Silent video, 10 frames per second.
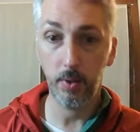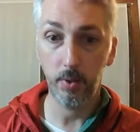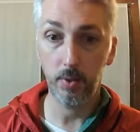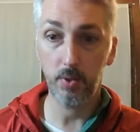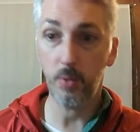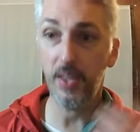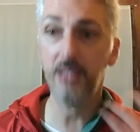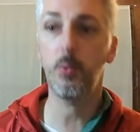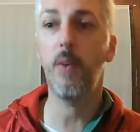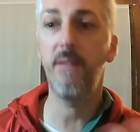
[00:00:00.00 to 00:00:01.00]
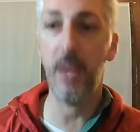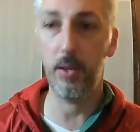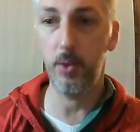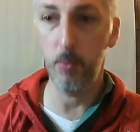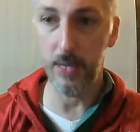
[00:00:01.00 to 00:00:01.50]
So that's what
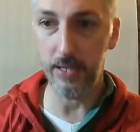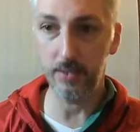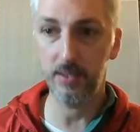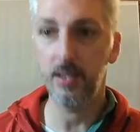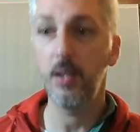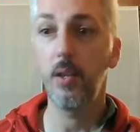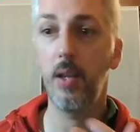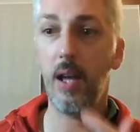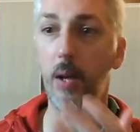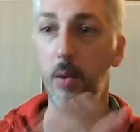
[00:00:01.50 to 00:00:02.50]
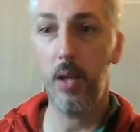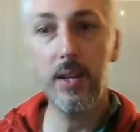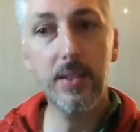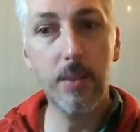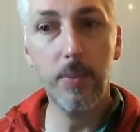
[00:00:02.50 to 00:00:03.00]
value means. How light
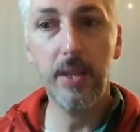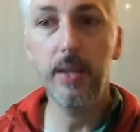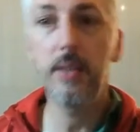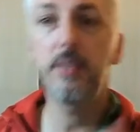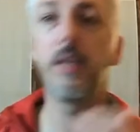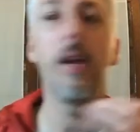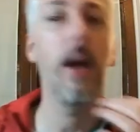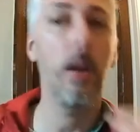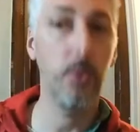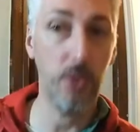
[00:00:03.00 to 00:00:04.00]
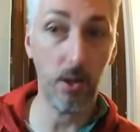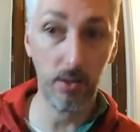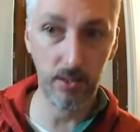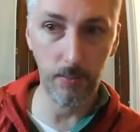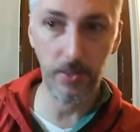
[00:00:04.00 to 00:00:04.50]
something is, how dark
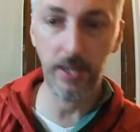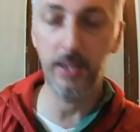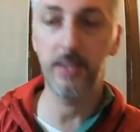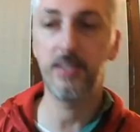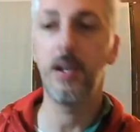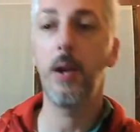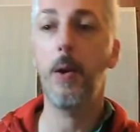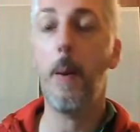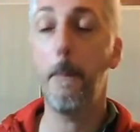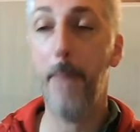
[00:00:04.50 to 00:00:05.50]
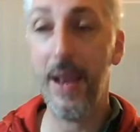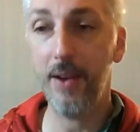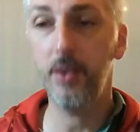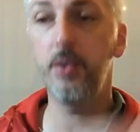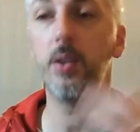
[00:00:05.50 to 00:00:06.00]
something is
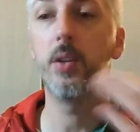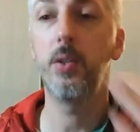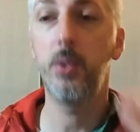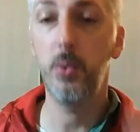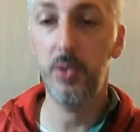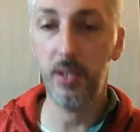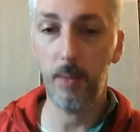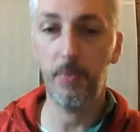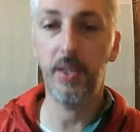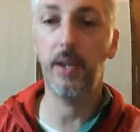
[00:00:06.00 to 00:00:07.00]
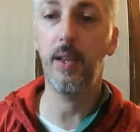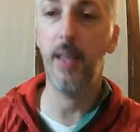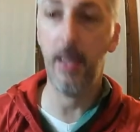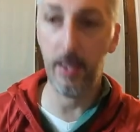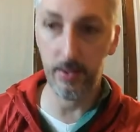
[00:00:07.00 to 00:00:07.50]
compared to something
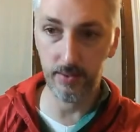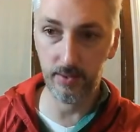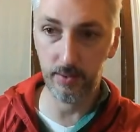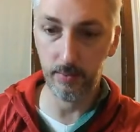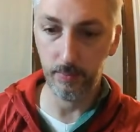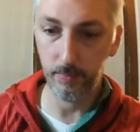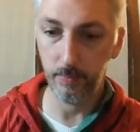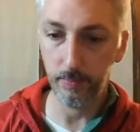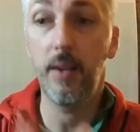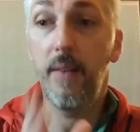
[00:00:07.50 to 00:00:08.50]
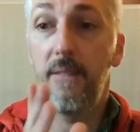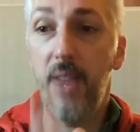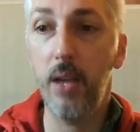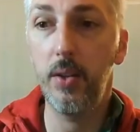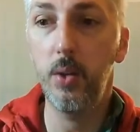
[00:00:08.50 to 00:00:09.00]
else.
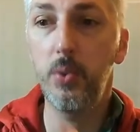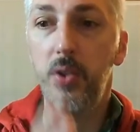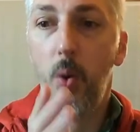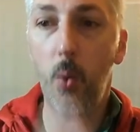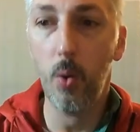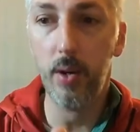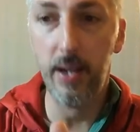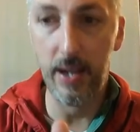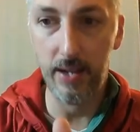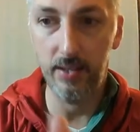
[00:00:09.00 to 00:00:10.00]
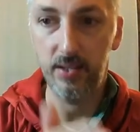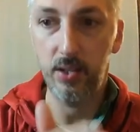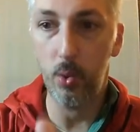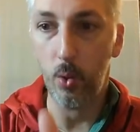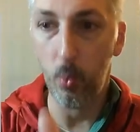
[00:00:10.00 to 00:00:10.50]
Values organize
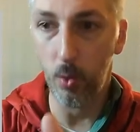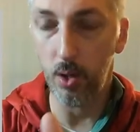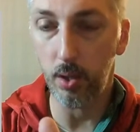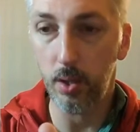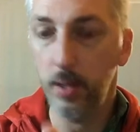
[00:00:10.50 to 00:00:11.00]
your work.